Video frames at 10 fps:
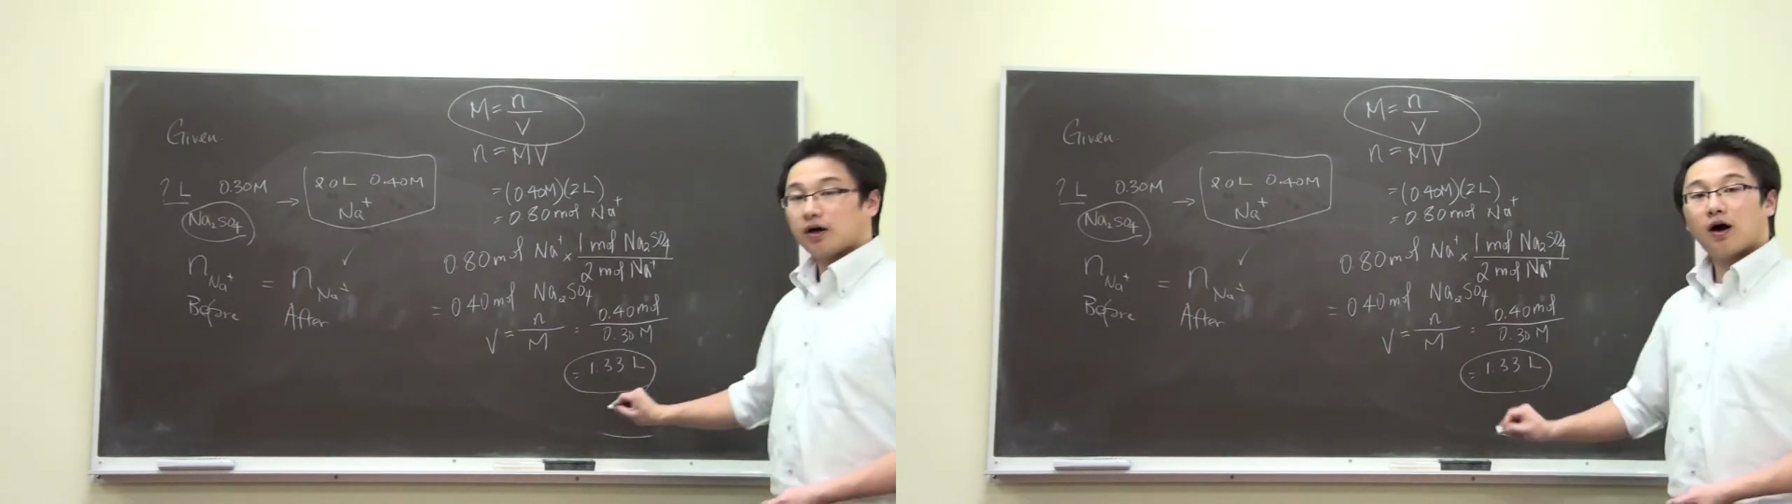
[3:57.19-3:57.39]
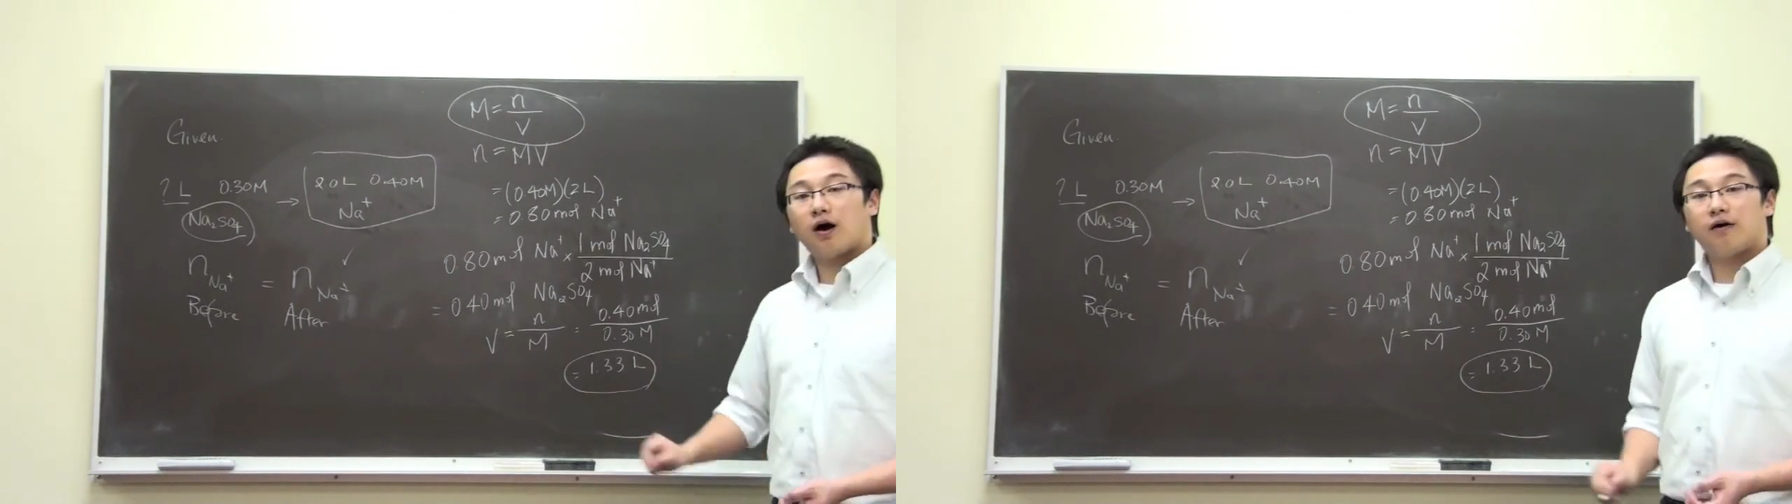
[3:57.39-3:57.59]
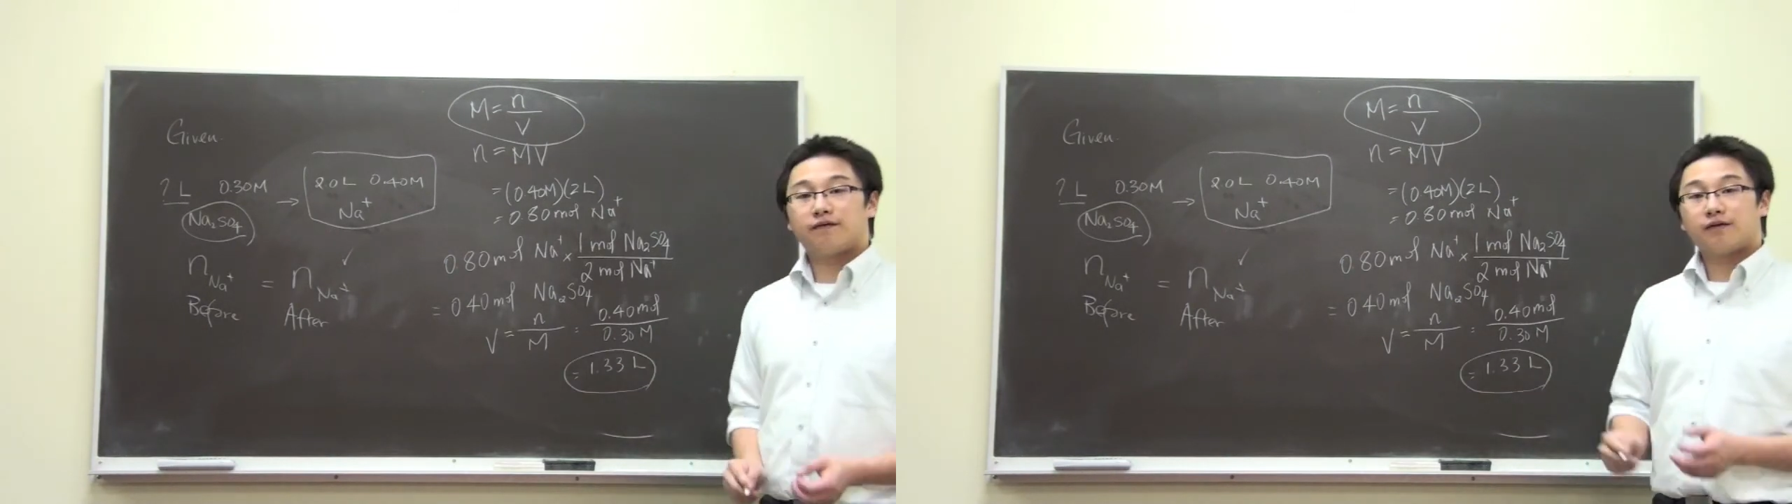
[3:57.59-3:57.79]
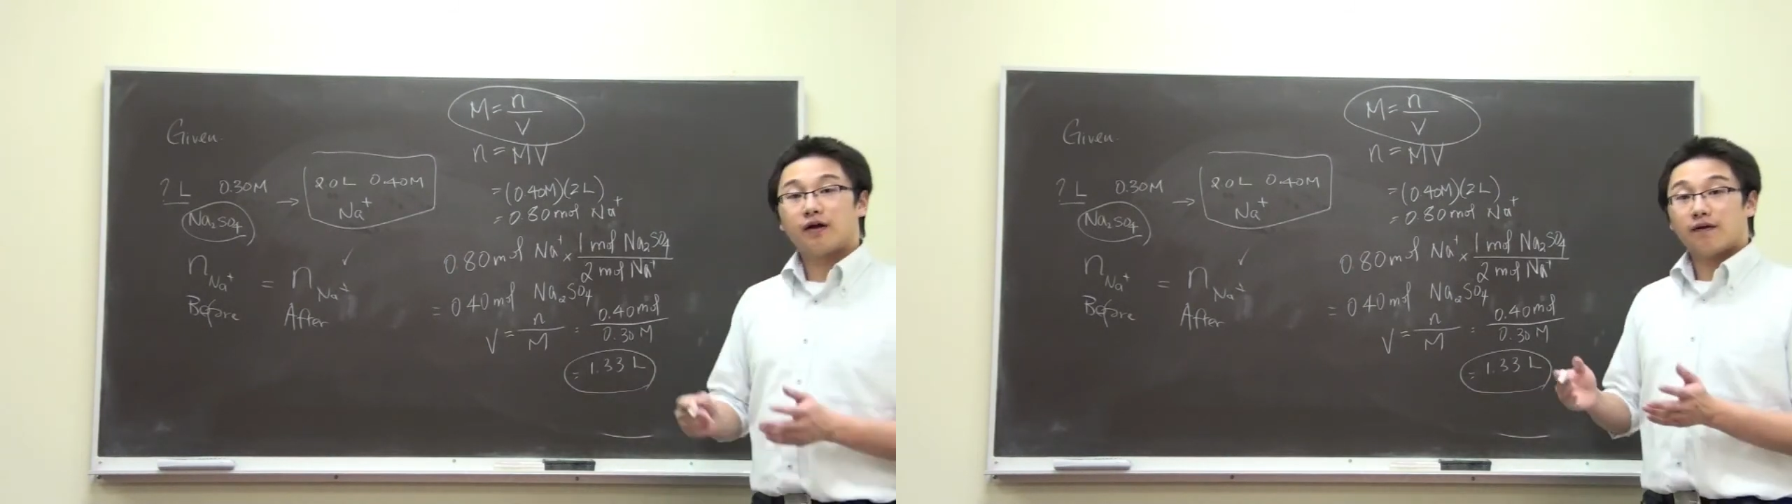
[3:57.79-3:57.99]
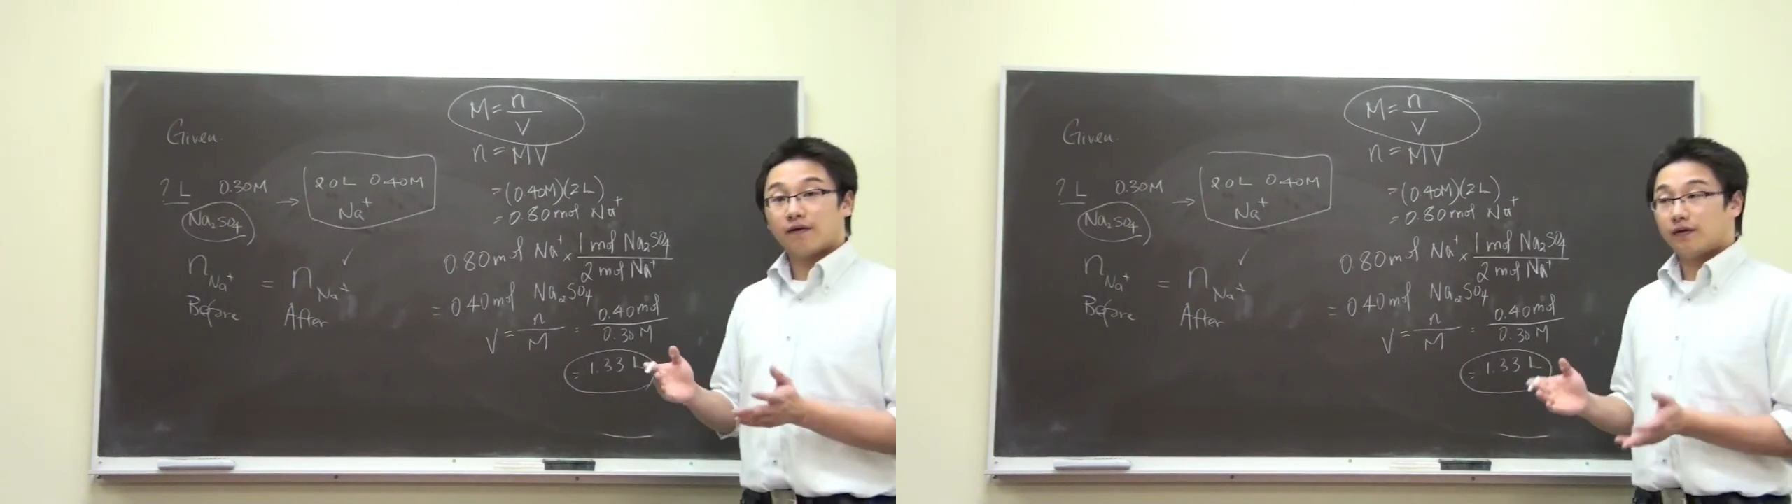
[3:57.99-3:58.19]
of
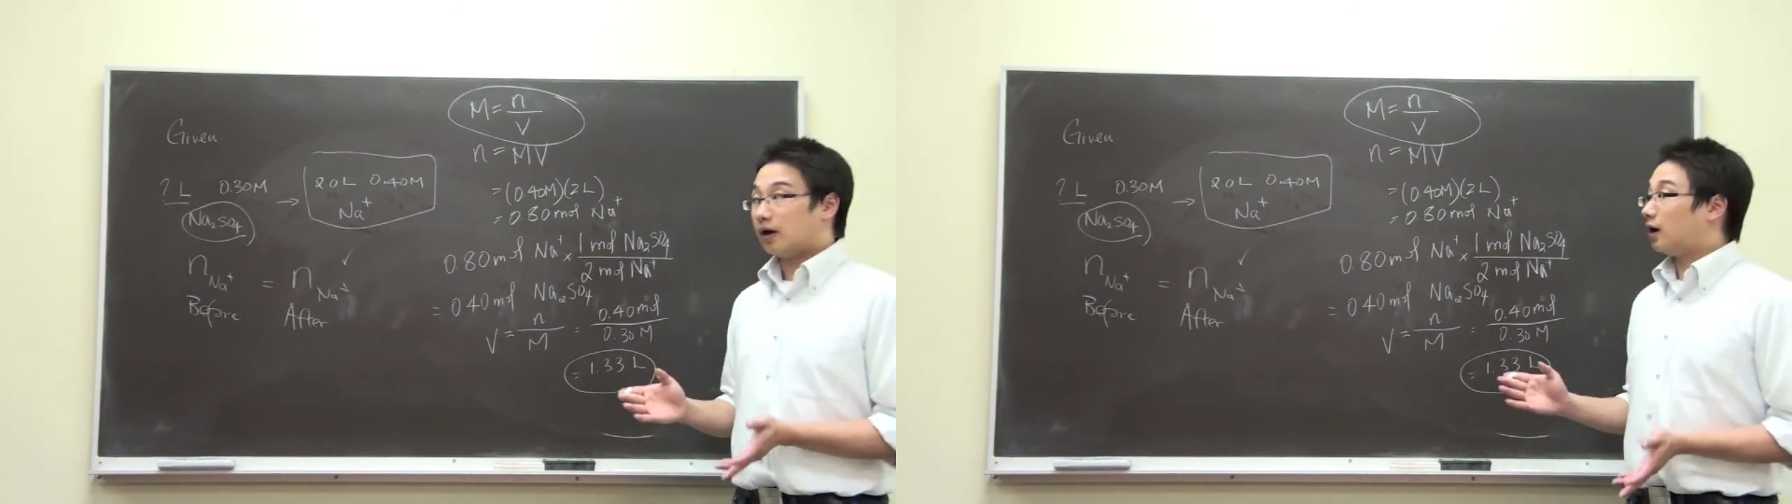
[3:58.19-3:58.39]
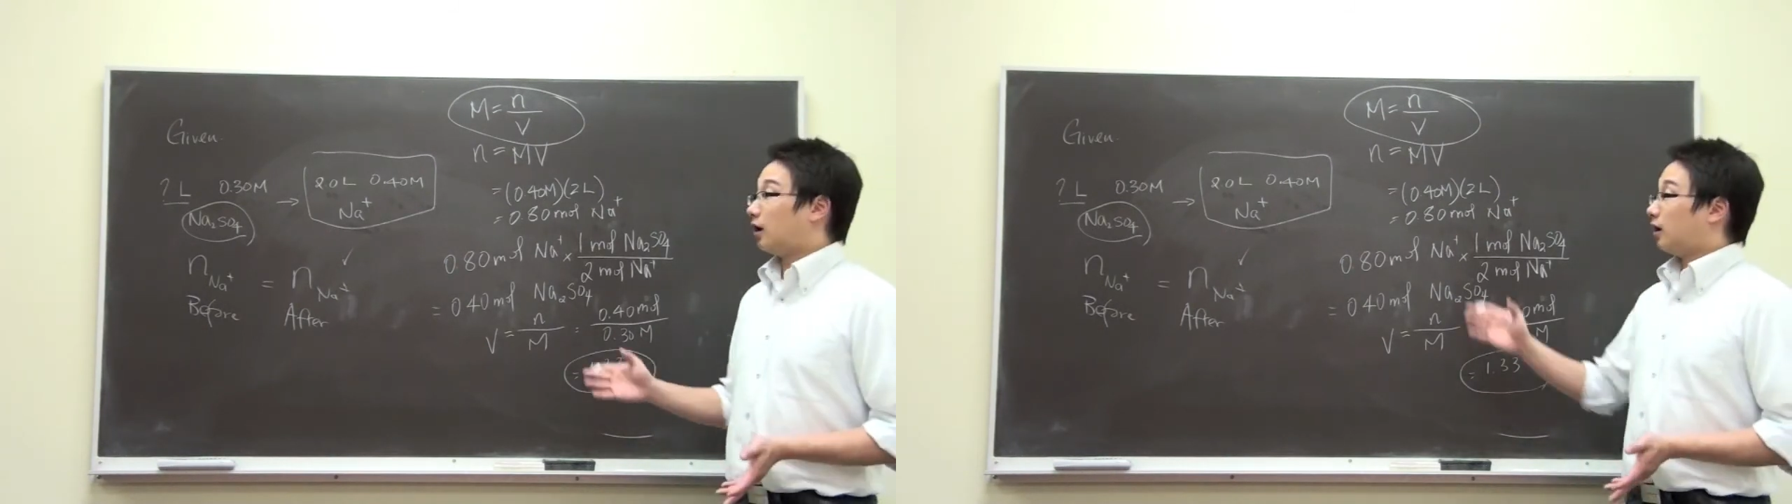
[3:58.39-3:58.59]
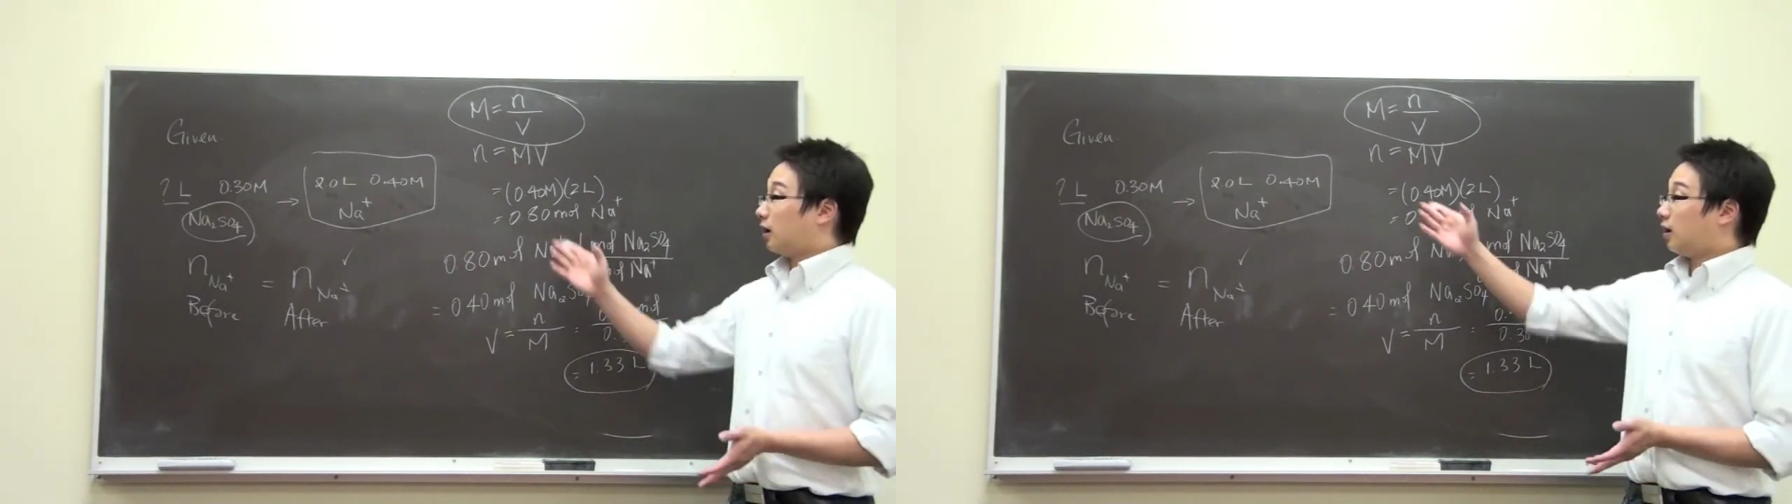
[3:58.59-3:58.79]
the